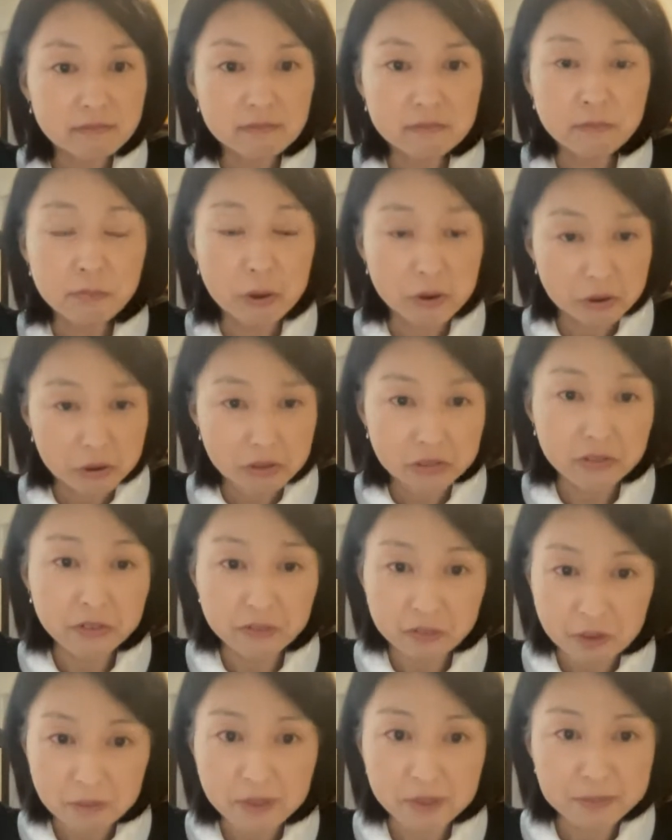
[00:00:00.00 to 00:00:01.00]
borrowed
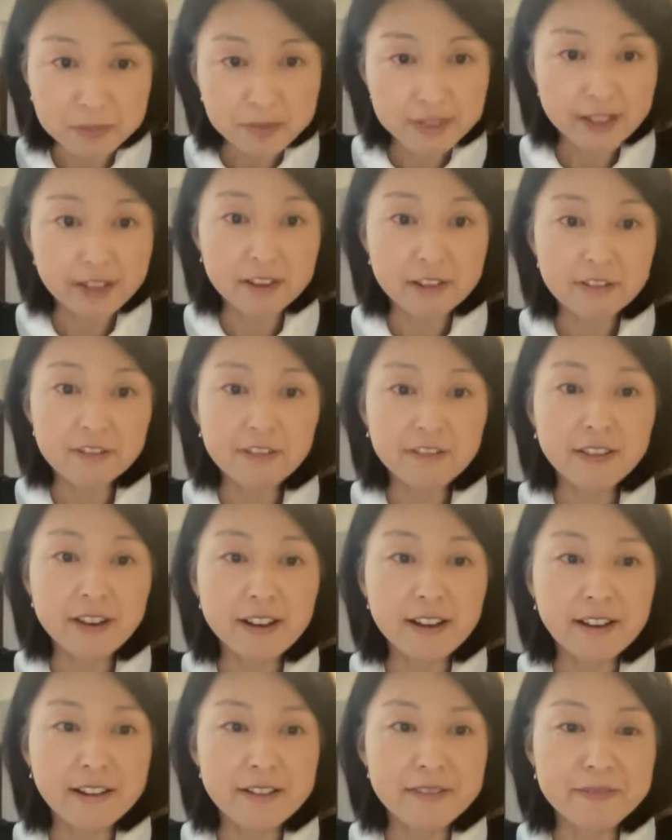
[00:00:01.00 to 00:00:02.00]
from himself
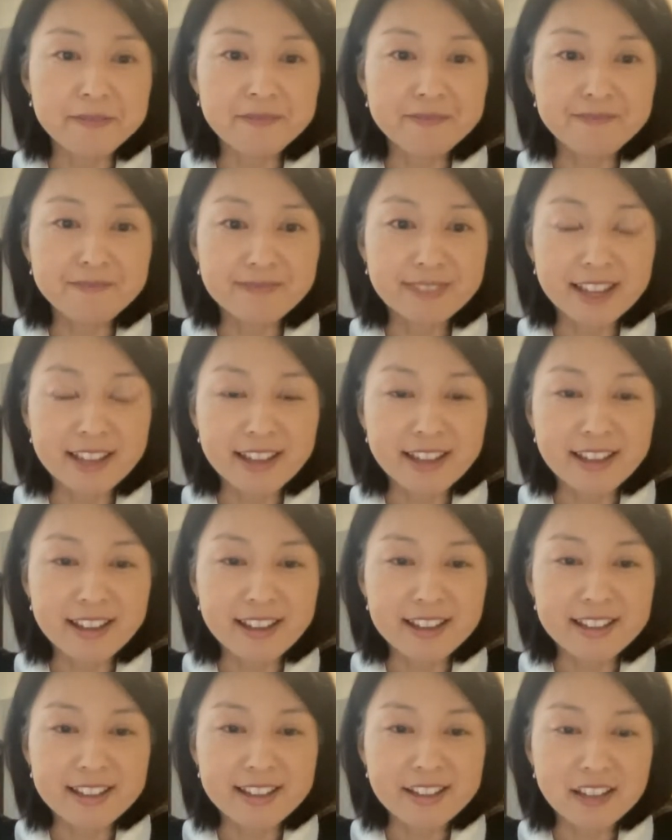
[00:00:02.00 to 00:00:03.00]
um,
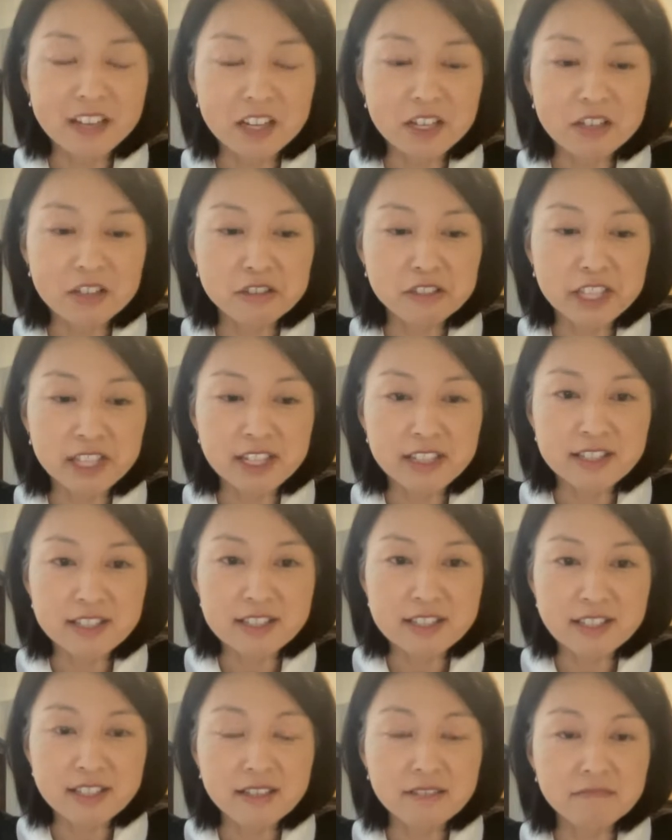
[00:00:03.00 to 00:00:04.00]
and uh, created
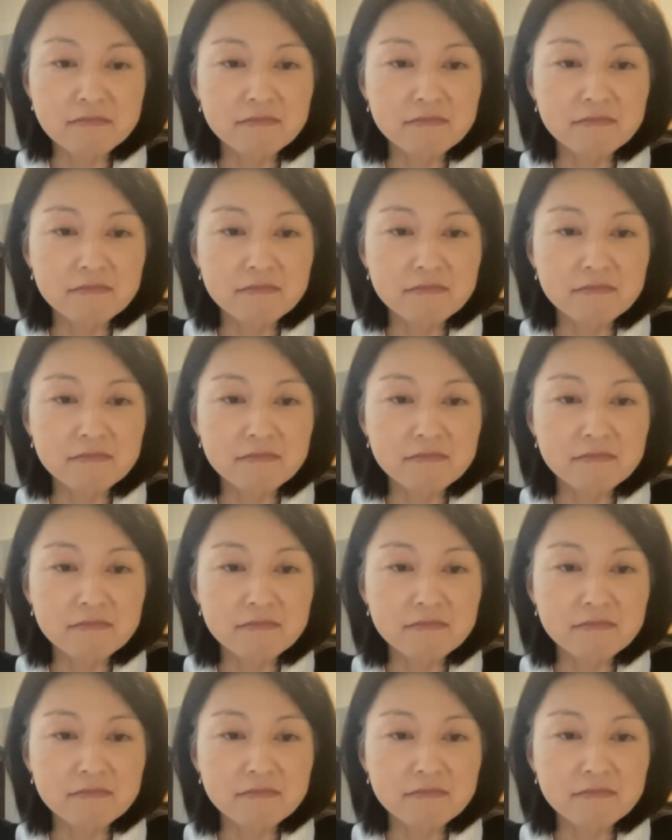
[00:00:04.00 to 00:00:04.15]
this